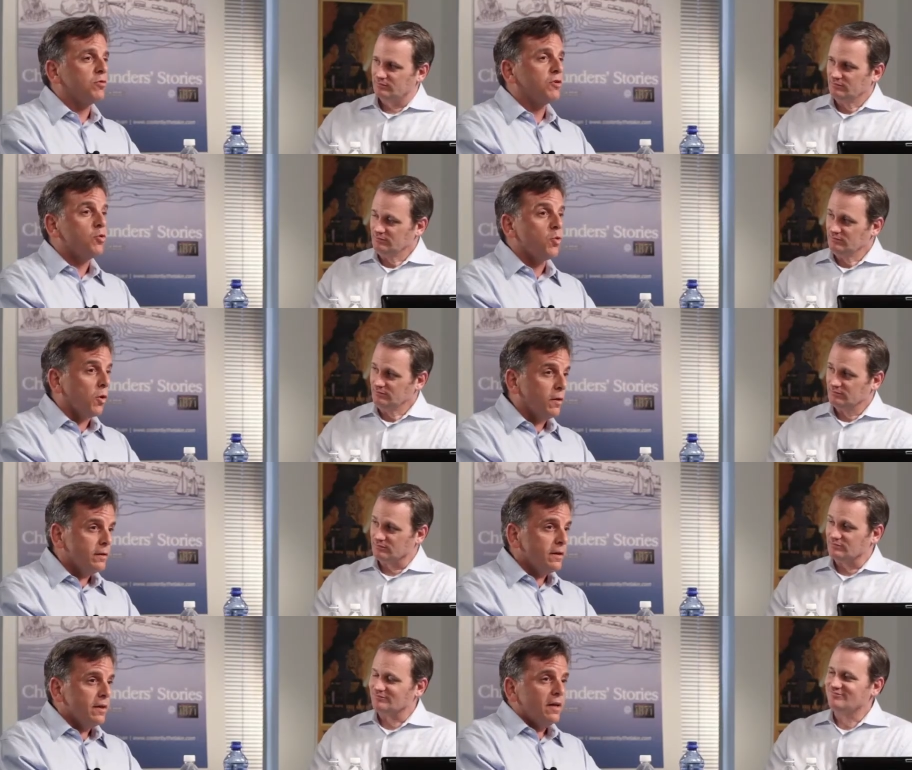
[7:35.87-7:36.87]
Speaker 1: was cool.
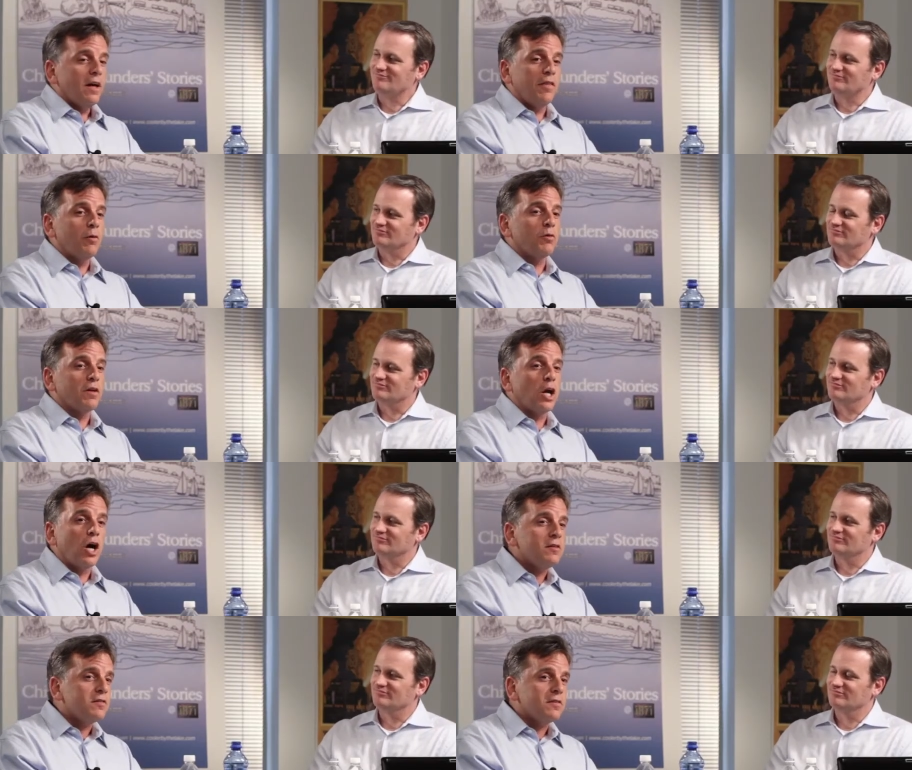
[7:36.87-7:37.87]
I think it was like
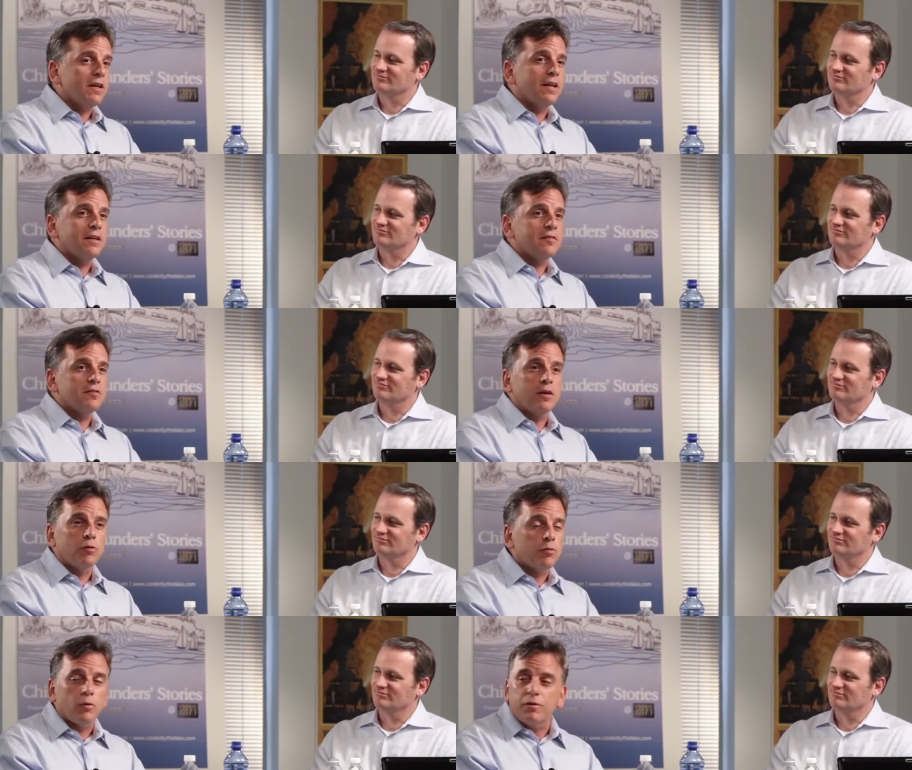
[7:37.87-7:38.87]
us and
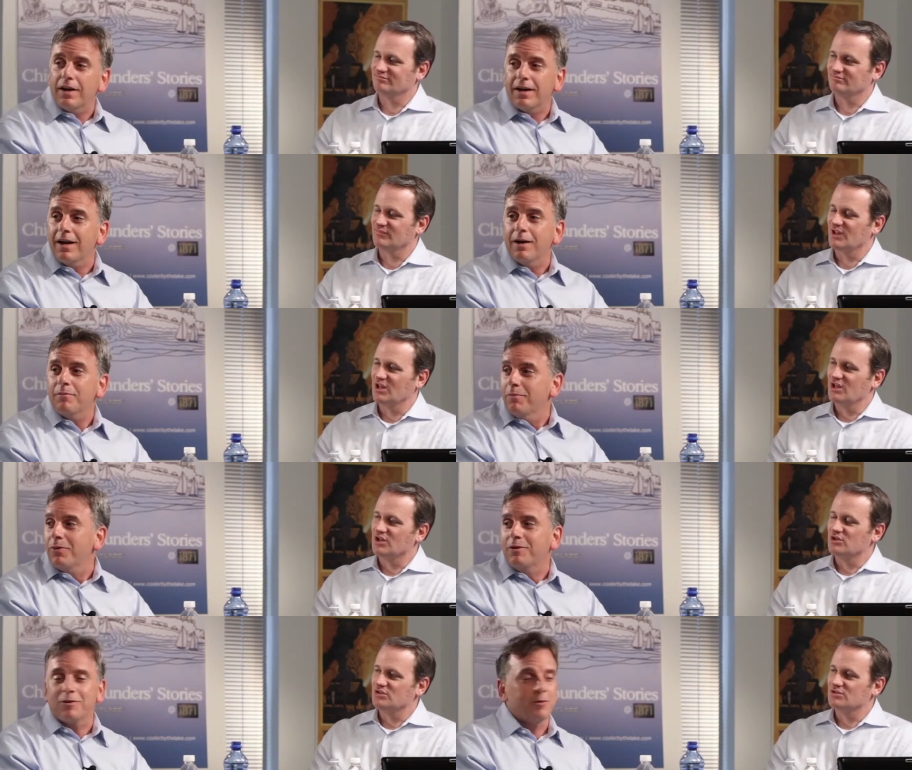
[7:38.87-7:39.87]
Salesforce.com. I'm
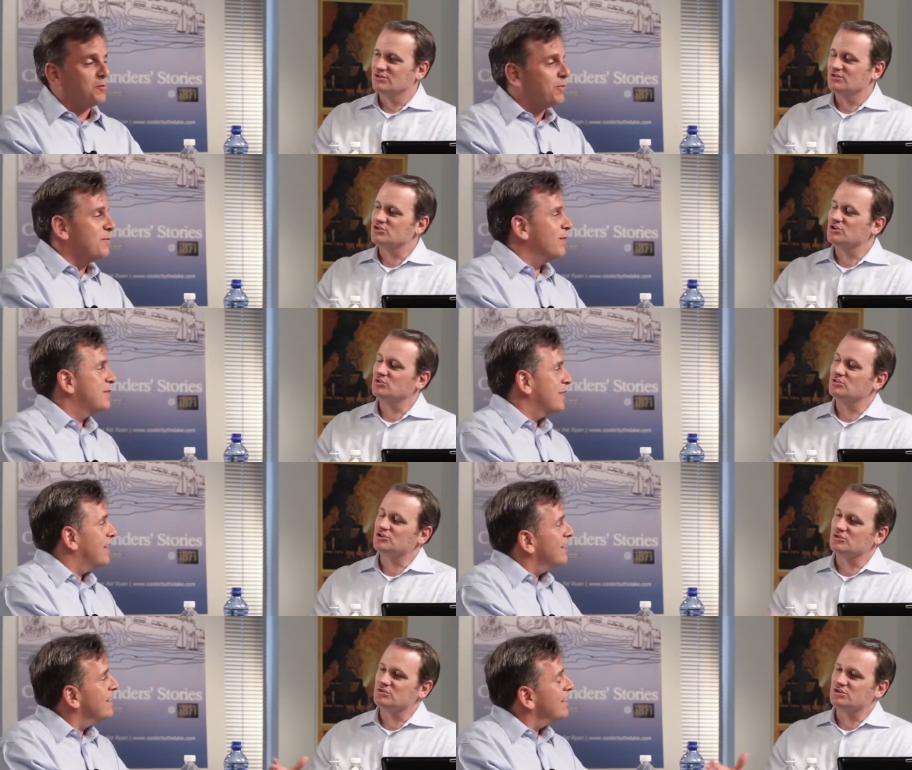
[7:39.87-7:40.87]
pretty sure it was pretty so, much
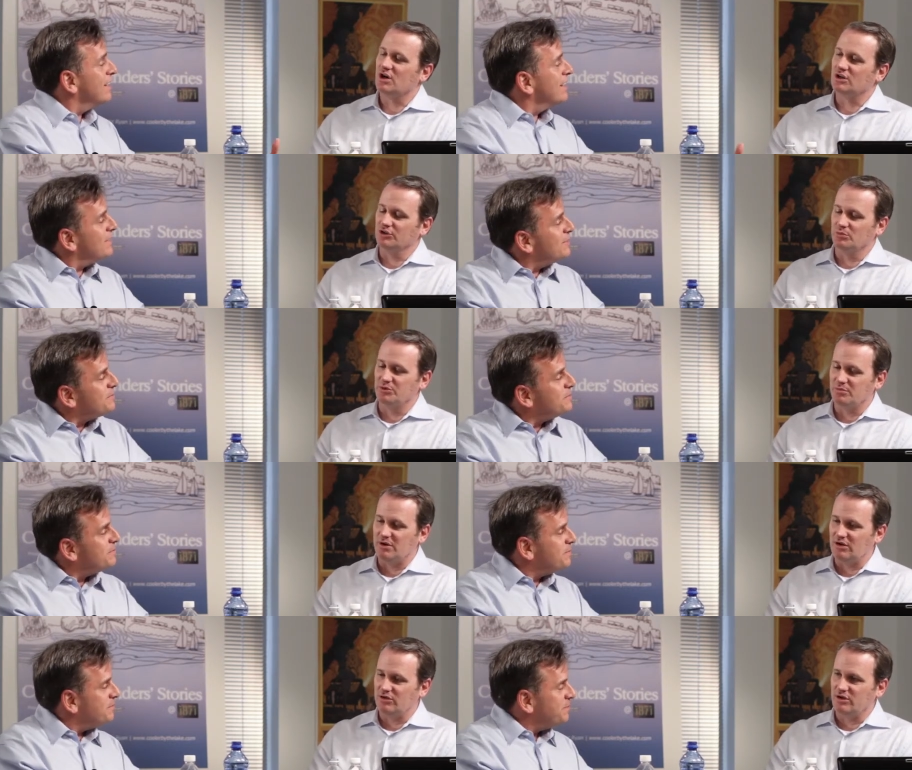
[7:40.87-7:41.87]
it. So
Speaker 2: talk a little bit
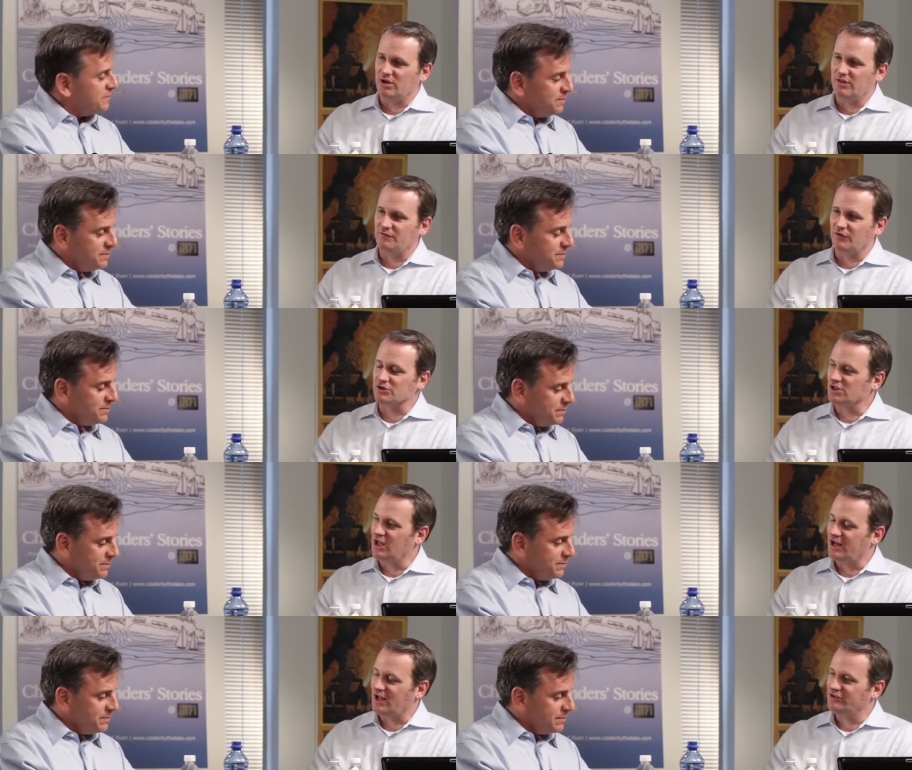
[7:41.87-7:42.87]
about uh, that first
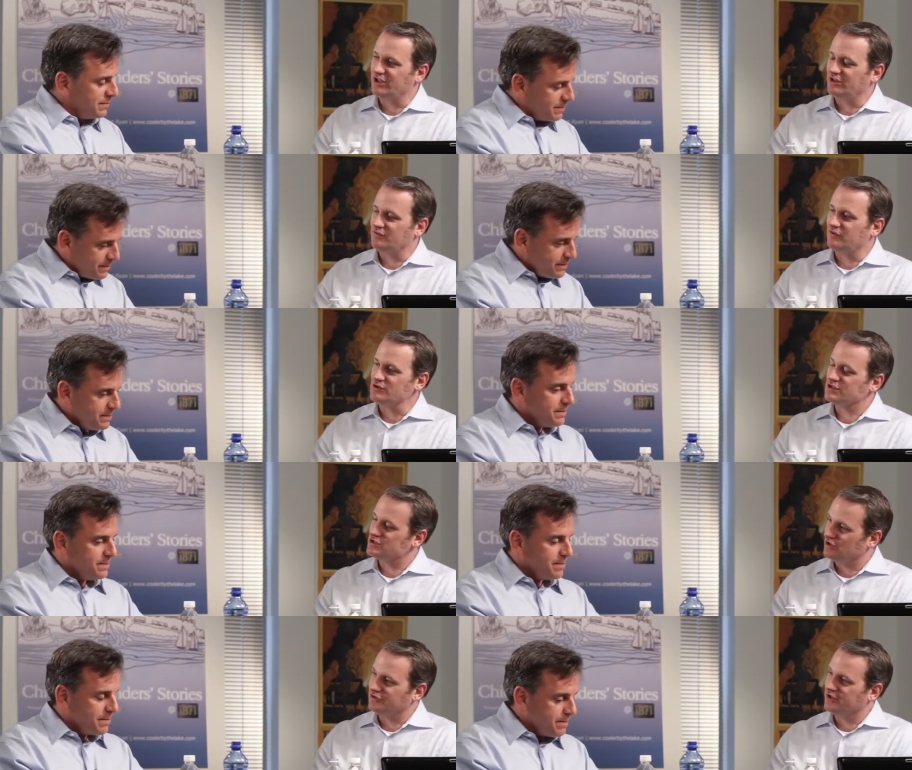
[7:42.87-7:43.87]
client. How'd you get the first
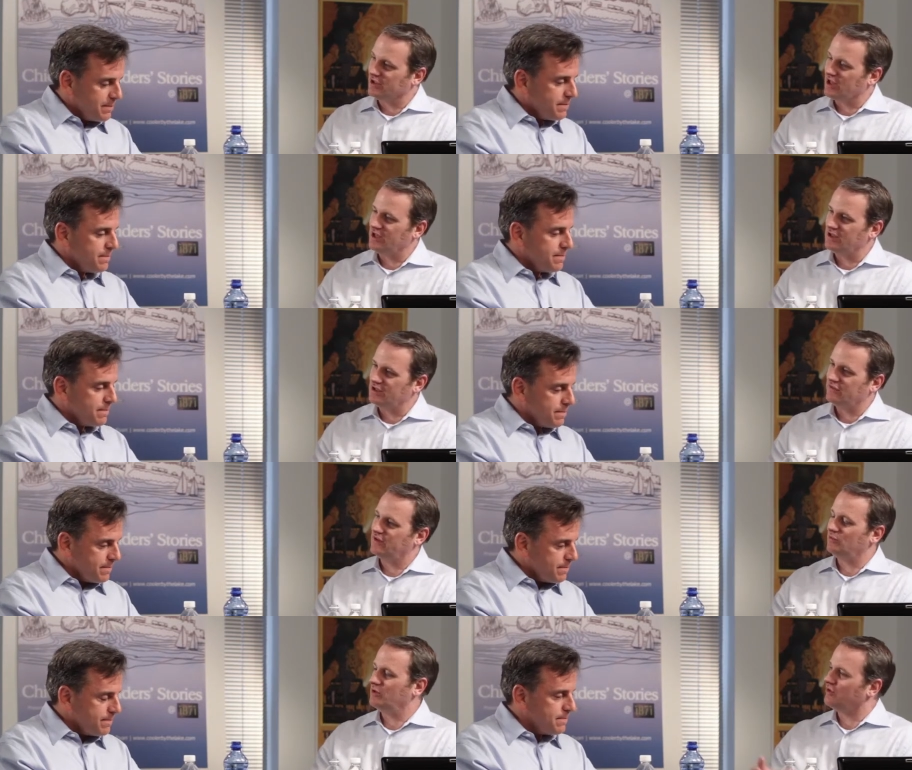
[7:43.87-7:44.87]
consulting client? And
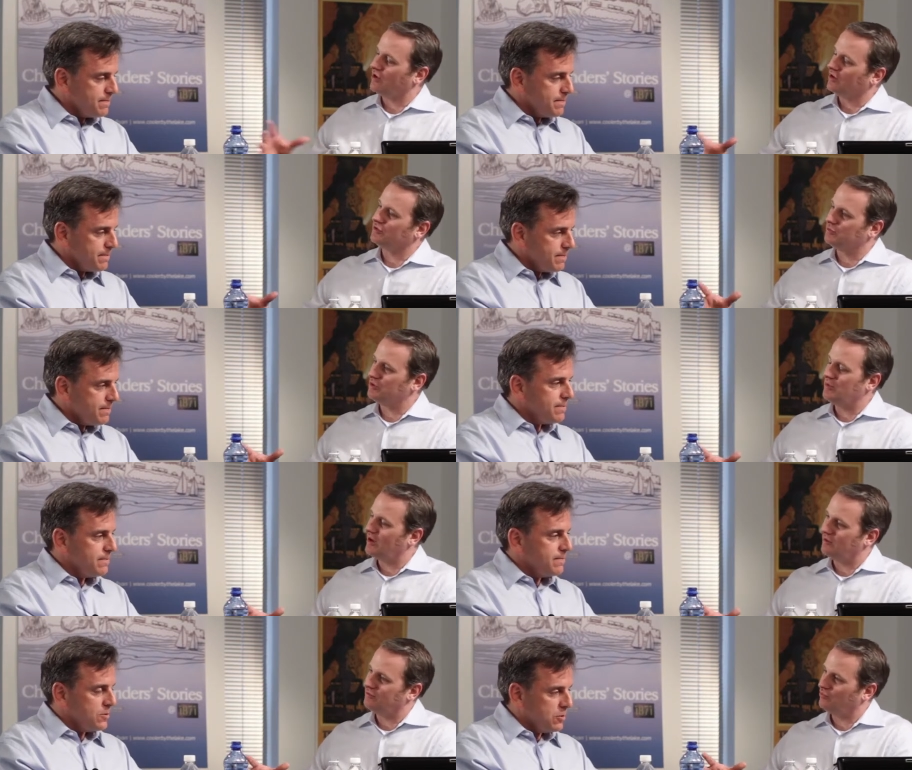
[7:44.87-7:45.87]
then we could talk a little bit
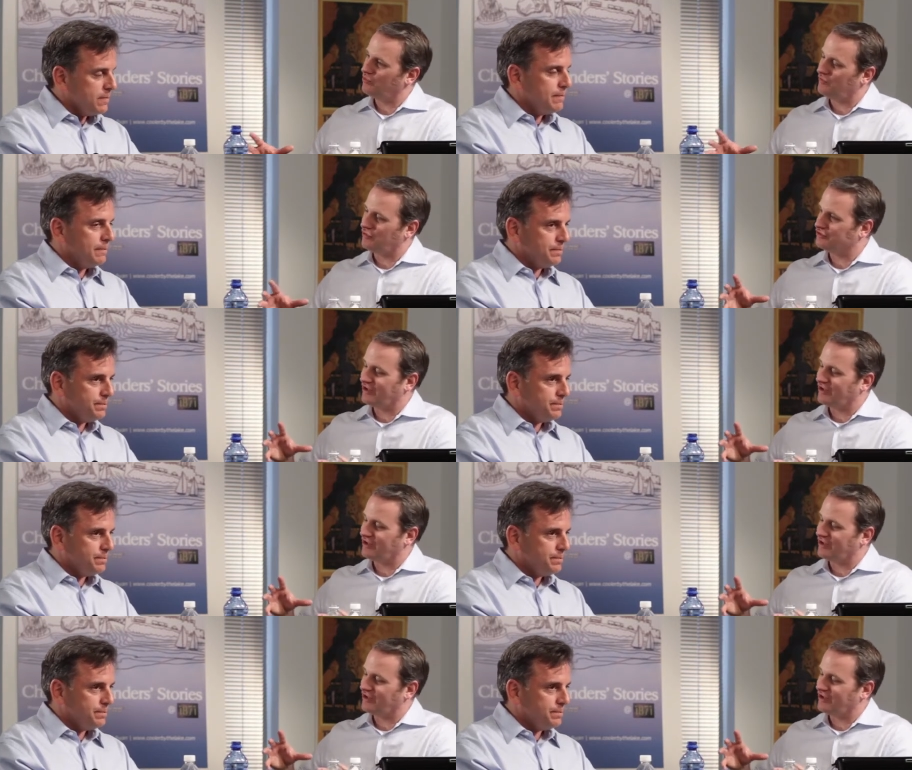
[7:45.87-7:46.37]
about sure. the first